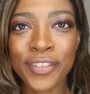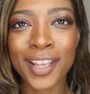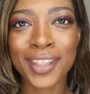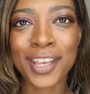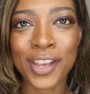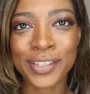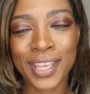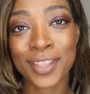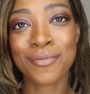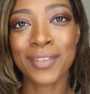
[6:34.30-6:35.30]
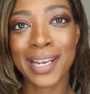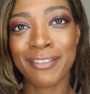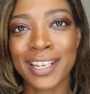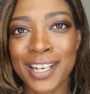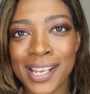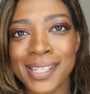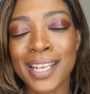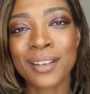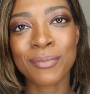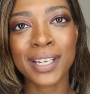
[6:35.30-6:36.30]
do feel like they go together really, really nicely,
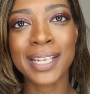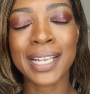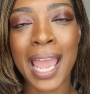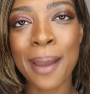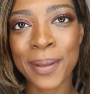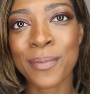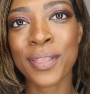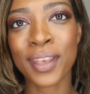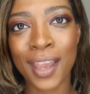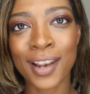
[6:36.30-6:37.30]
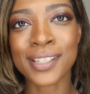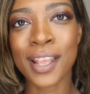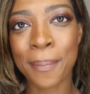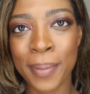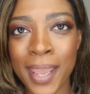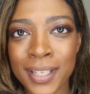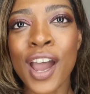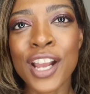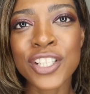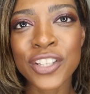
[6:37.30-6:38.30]
and I'm really happy with the colors I picked.
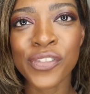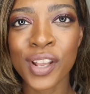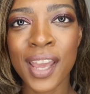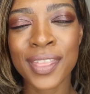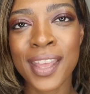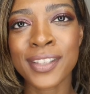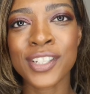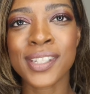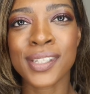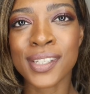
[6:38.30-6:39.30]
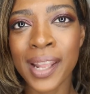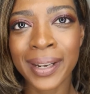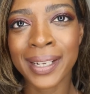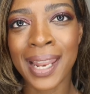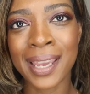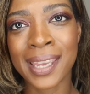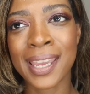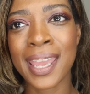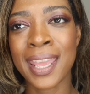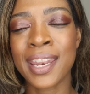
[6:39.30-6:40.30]
I just feel like they're just slightly
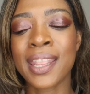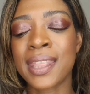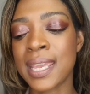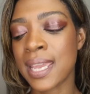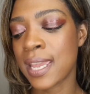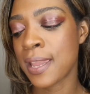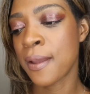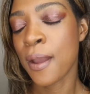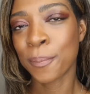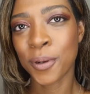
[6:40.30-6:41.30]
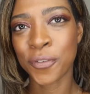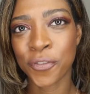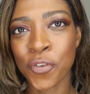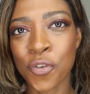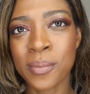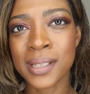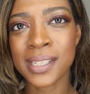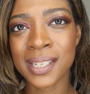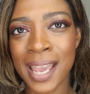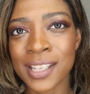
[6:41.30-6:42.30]
lacking in the
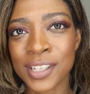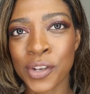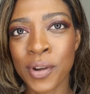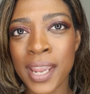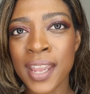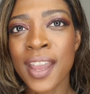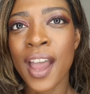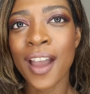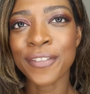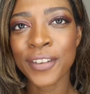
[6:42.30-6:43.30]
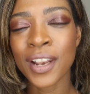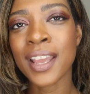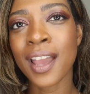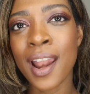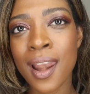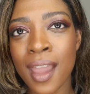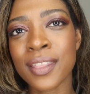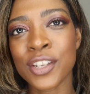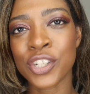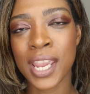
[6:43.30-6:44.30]
performance category. I feel like I like
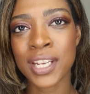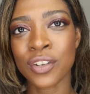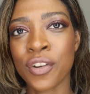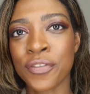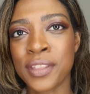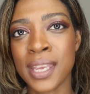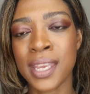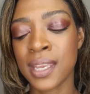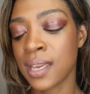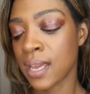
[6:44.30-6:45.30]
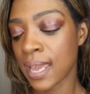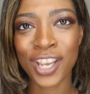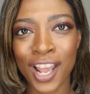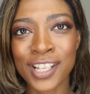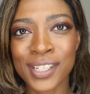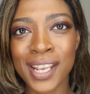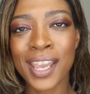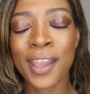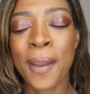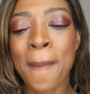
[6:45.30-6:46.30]
the shade of the color
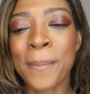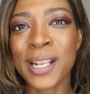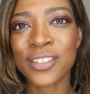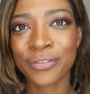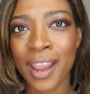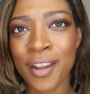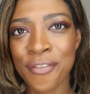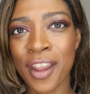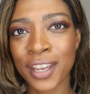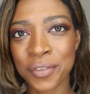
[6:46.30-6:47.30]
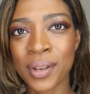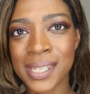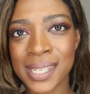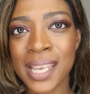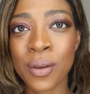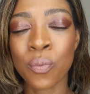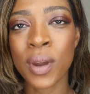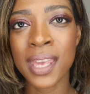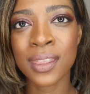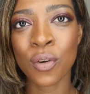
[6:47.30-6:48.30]
stick, but it's very, very creasy
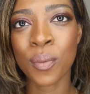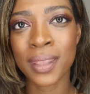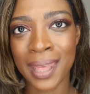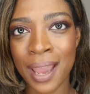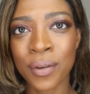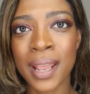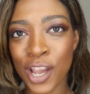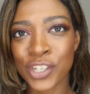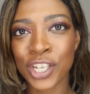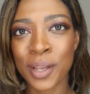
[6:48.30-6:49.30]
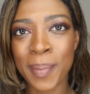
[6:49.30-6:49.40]
with or without an eyeshadow